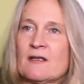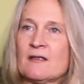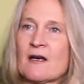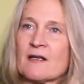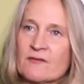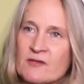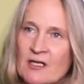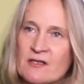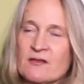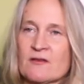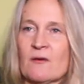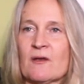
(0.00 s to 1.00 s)
a lot of
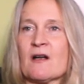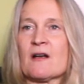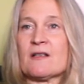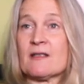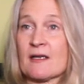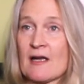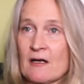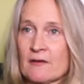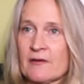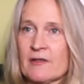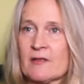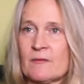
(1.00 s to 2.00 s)
changes going on in the
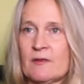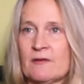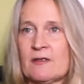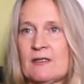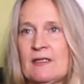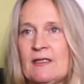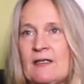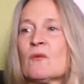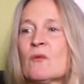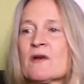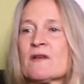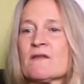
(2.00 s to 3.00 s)
Calgary community.
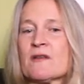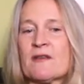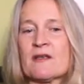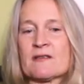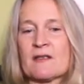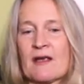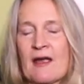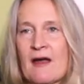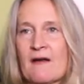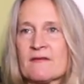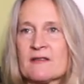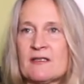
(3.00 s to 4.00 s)
One of the things that I
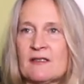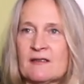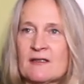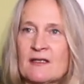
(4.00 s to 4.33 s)
have seen